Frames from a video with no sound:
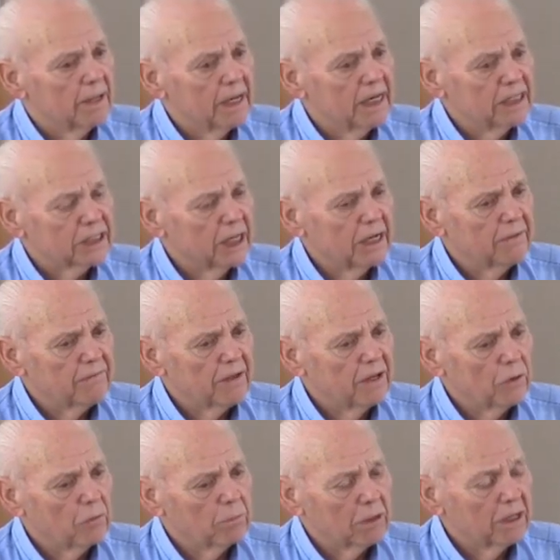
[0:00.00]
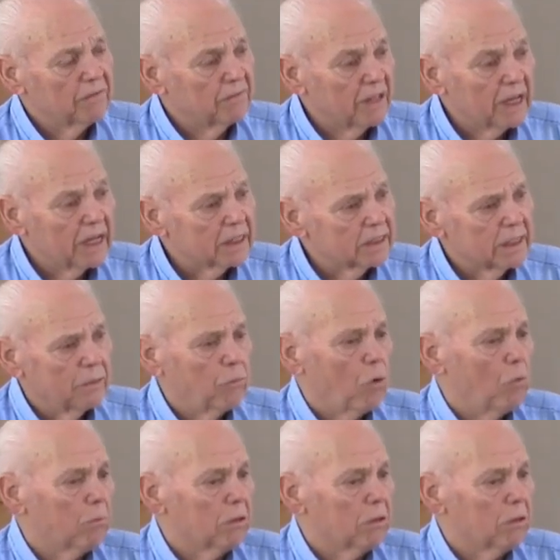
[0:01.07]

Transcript: he said, if they don't believe that, they won't